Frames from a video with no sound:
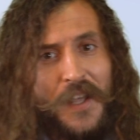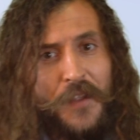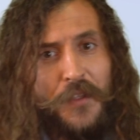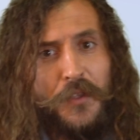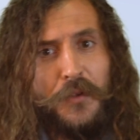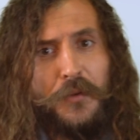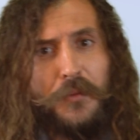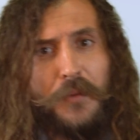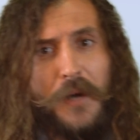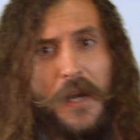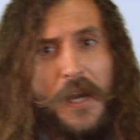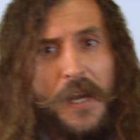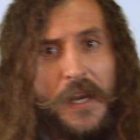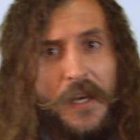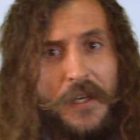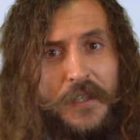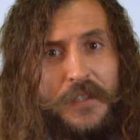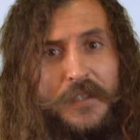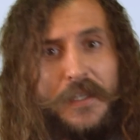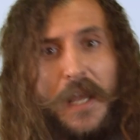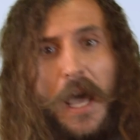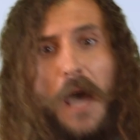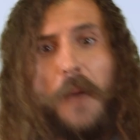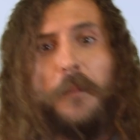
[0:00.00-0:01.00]
at the
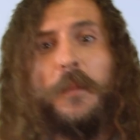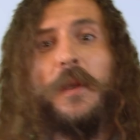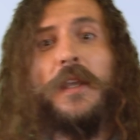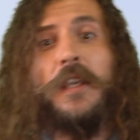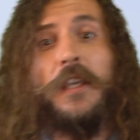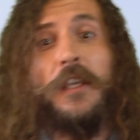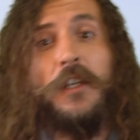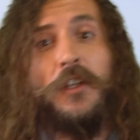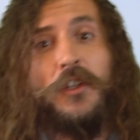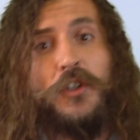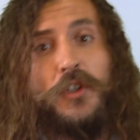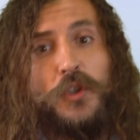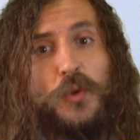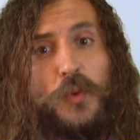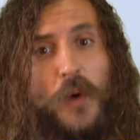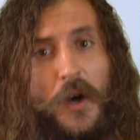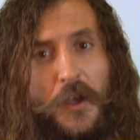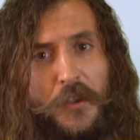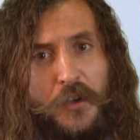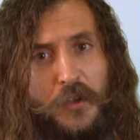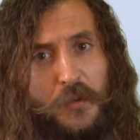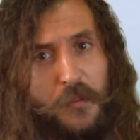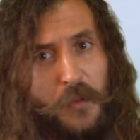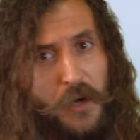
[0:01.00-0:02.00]
reins, tapping into
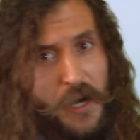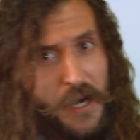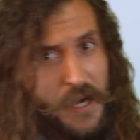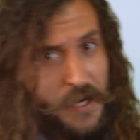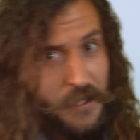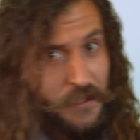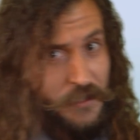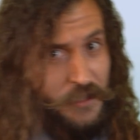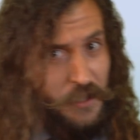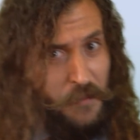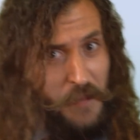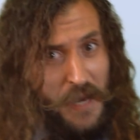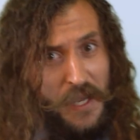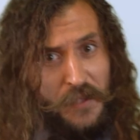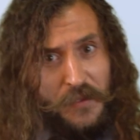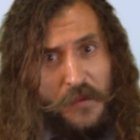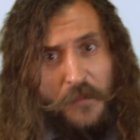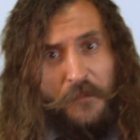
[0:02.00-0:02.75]
other brains to make